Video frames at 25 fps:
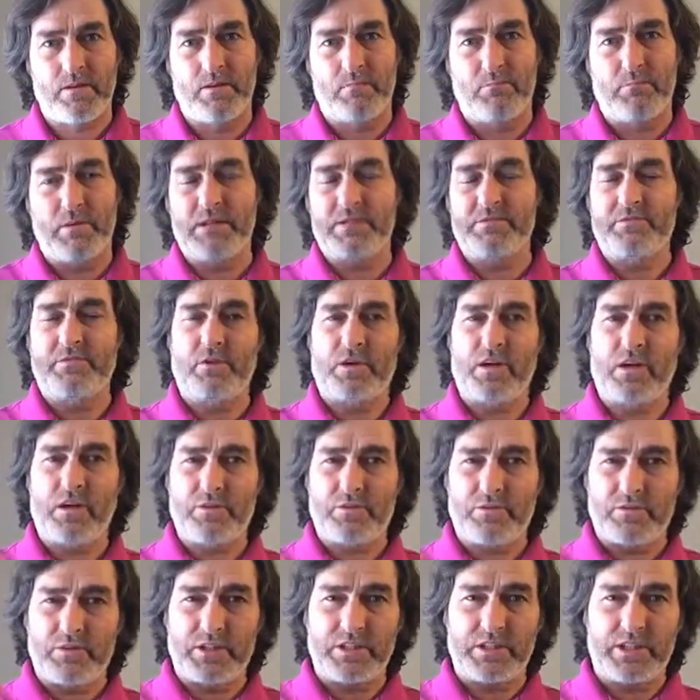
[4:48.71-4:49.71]
But for an
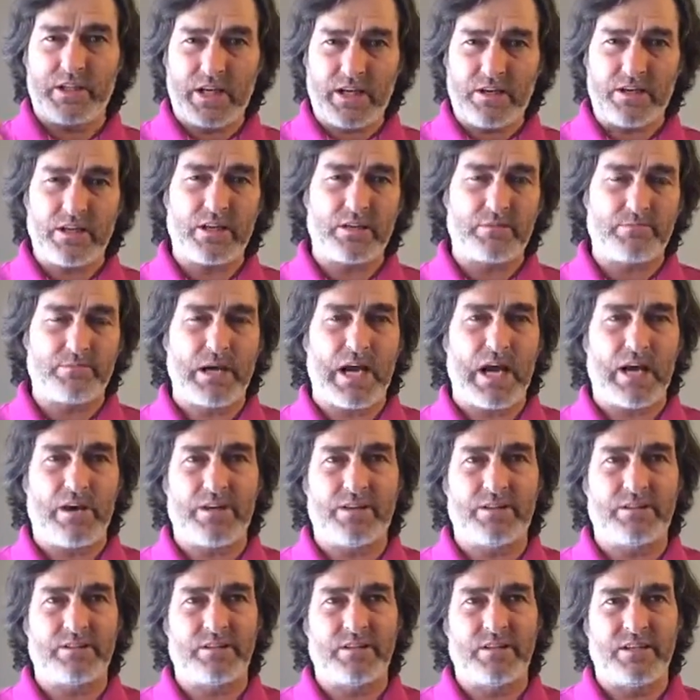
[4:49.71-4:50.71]
authoritarian
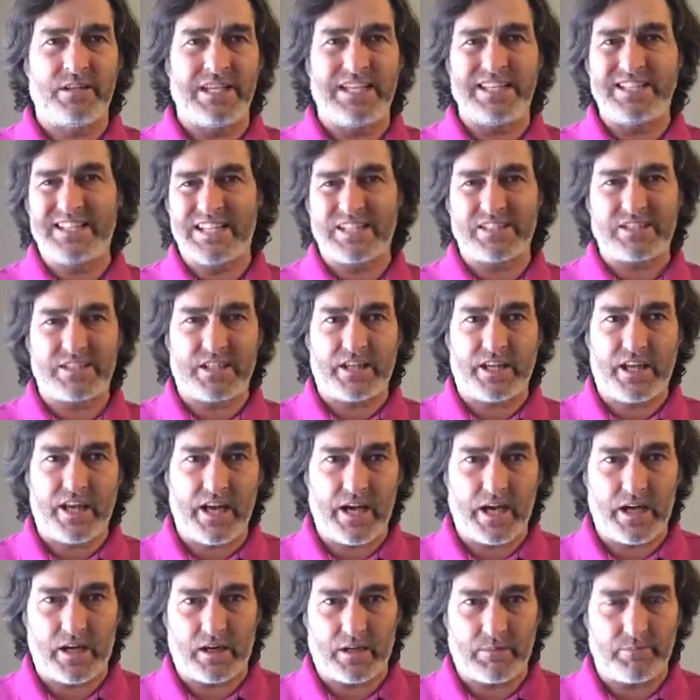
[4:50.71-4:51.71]
parent, he doesn't
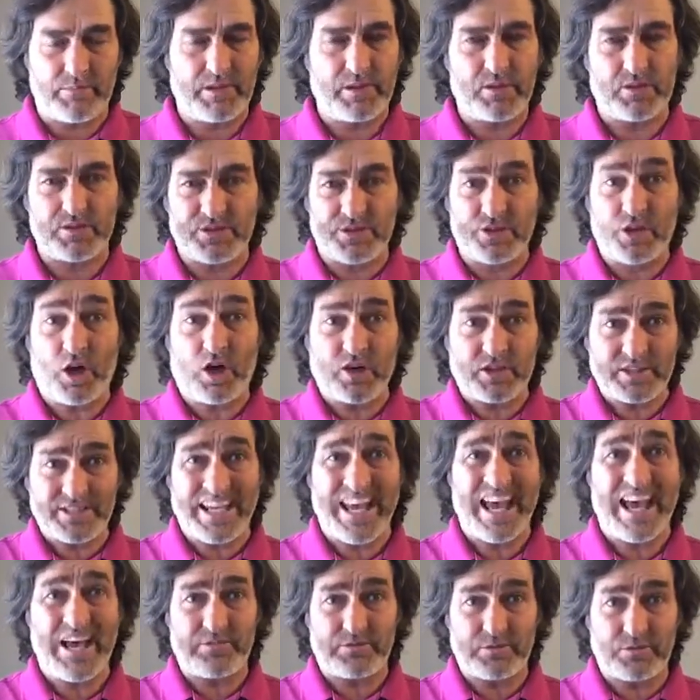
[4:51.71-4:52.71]
care because dogs
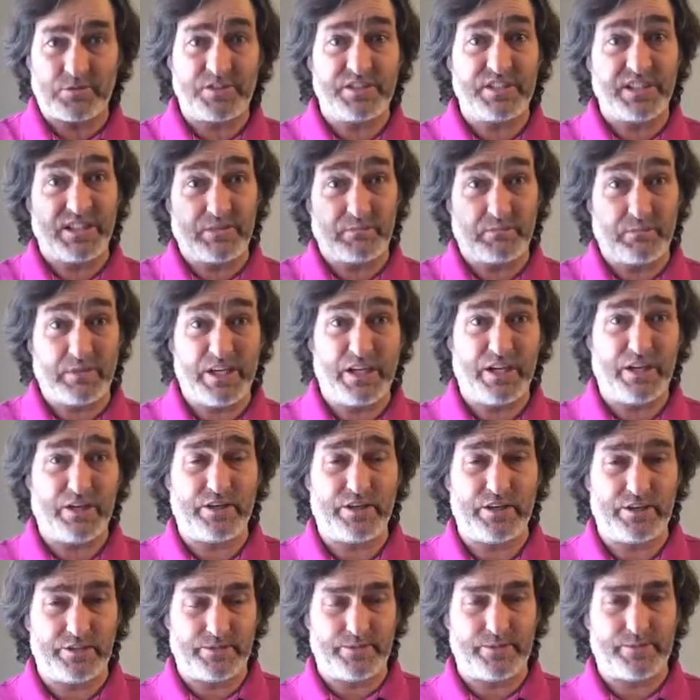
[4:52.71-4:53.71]
have to sit,
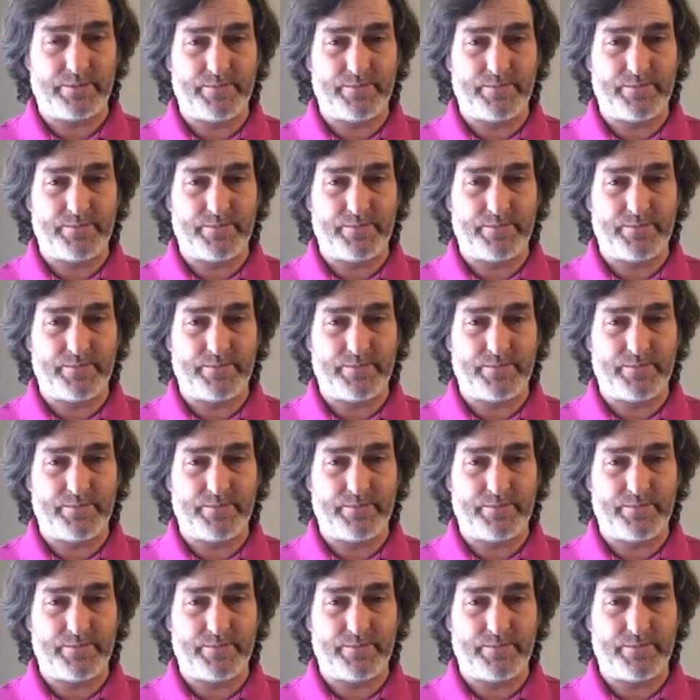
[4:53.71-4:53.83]
period.